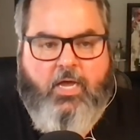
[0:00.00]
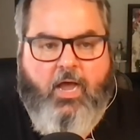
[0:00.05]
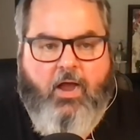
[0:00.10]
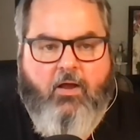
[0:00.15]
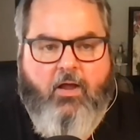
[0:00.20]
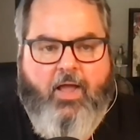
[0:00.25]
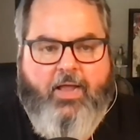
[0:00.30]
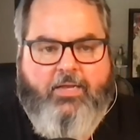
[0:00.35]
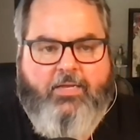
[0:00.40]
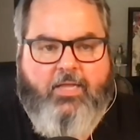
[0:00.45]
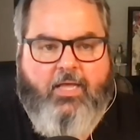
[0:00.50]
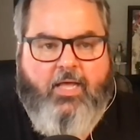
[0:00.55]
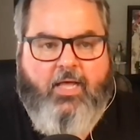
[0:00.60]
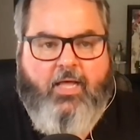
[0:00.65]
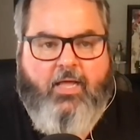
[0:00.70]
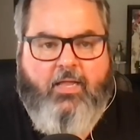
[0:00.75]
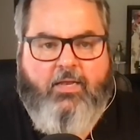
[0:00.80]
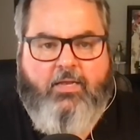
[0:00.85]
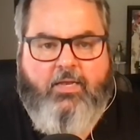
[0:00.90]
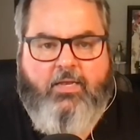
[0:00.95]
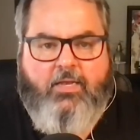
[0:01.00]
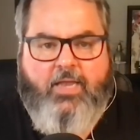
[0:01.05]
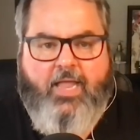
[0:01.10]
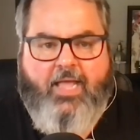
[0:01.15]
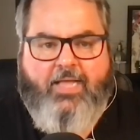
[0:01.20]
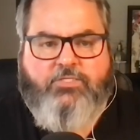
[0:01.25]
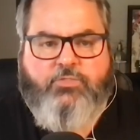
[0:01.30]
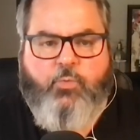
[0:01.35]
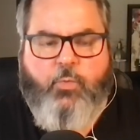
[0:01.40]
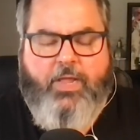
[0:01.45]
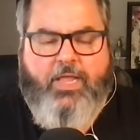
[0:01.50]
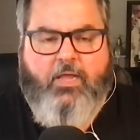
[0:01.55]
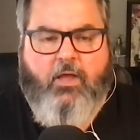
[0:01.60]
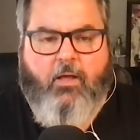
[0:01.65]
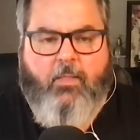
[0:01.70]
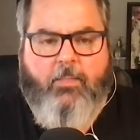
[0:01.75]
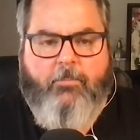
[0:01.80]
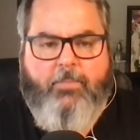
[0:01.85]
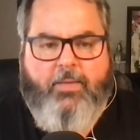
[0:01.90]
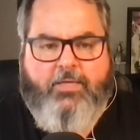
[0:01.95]
All right. Uh, next week
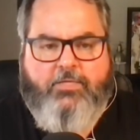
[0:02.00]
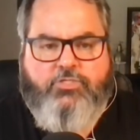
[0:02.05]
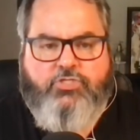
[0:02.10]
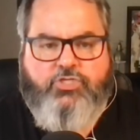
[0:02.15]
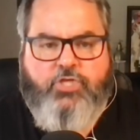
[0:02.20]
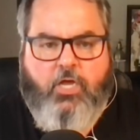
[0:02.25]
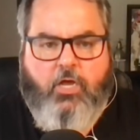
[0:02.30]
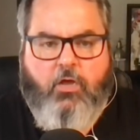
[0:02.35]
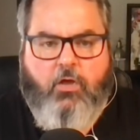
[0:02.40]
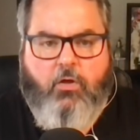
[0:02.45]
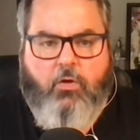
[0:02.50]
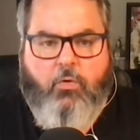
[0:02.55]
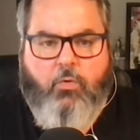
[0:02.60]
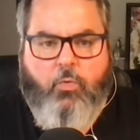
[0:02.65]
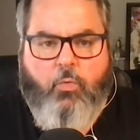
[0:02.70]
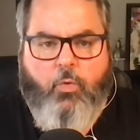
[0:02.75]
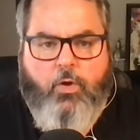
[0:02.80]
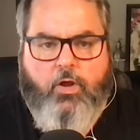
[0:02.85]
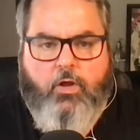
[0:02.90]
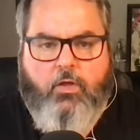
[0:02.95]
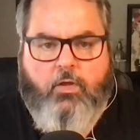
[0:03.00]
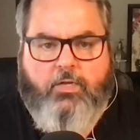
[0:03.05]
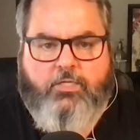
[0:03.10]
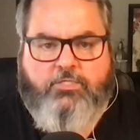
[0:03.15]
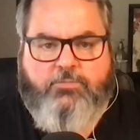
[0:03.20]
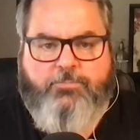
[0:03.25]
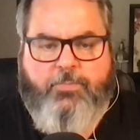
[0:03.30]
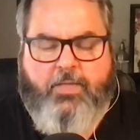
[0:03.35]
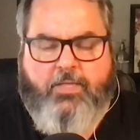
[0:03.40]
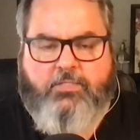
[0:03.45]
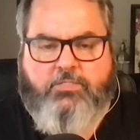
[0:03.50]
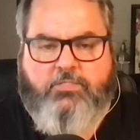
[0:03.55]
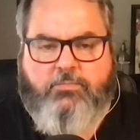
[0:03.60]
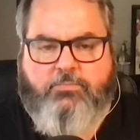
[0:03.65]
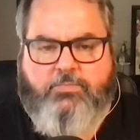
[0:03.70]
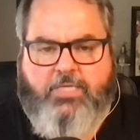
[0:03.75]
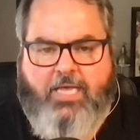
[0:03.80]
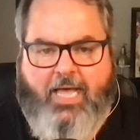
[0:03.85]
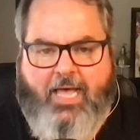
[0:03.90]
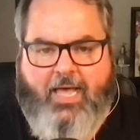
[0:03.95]
on the big show, we're going to spend
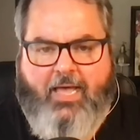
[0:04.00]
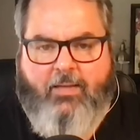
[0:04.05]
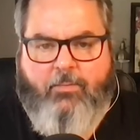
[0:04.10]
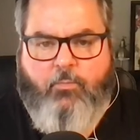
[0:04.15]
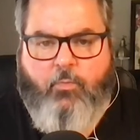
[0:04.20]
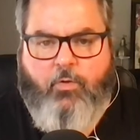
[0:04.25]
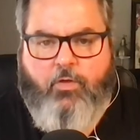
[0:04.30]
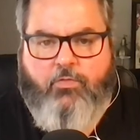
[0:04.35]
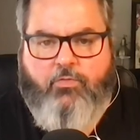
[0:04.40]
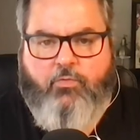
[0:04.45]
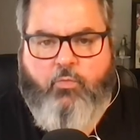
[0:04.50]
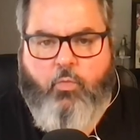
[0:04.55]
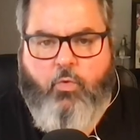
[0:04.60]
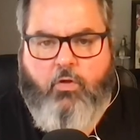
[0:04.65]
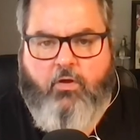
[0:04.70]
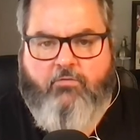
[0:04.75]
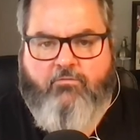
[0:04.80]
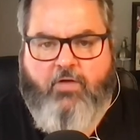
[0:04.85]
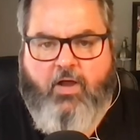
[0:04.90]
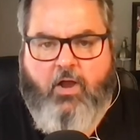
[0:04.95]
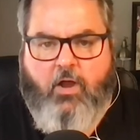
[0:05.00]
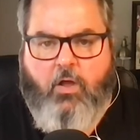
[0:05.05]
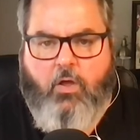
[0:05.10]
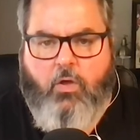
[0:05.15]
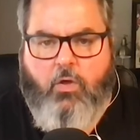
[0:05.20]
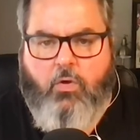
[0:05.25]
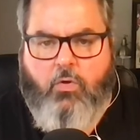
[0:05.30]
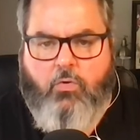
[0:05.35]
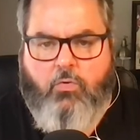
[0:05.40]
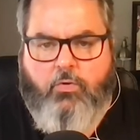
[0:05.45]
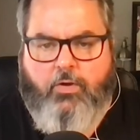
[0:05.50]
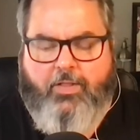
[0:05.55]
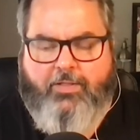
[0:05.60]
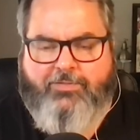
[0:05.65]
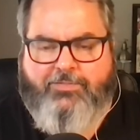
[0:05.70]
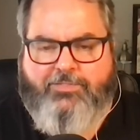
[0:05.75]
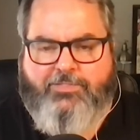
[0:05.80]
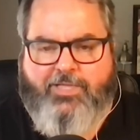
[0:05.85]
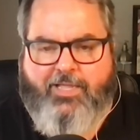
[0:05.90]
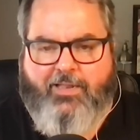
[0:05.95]
some time with one of our own and
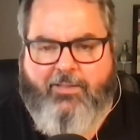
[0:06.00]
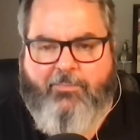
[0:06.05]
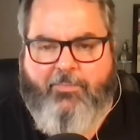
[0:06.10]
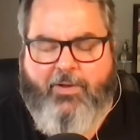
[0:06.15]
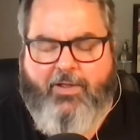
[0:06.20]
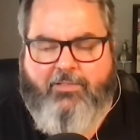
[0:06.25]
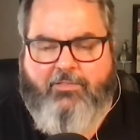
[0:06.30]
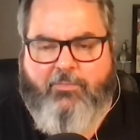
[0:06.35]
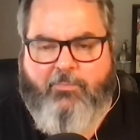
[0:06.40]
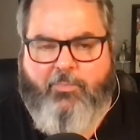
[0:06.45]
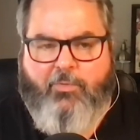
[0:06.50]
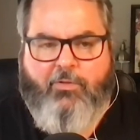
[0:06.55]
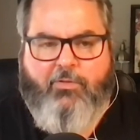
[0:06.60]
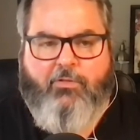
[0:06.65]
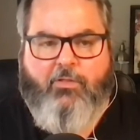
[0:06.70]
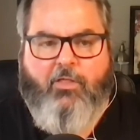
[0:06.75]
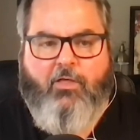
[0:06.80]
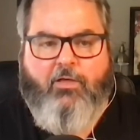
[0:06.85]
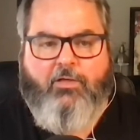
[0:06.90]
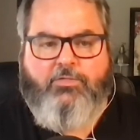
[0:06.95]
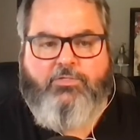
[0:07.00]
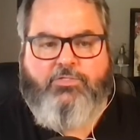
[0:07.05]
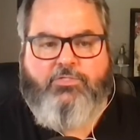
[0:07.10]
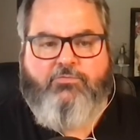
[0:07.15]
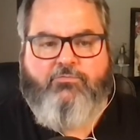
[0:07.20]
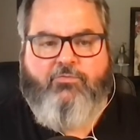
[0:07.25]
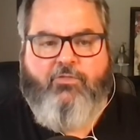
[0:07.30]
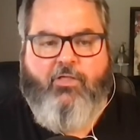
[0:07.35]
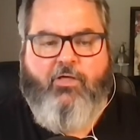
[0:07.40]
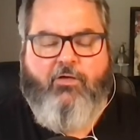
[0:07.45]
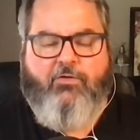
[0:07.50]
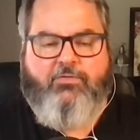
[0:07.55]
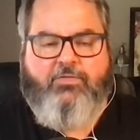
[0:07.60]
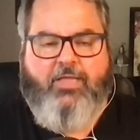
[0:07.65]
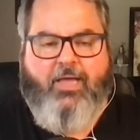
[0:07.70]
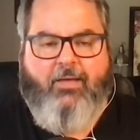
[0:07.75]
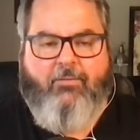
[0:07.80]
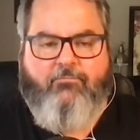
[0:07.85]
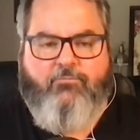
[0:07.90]
celebrate the book launch of longtime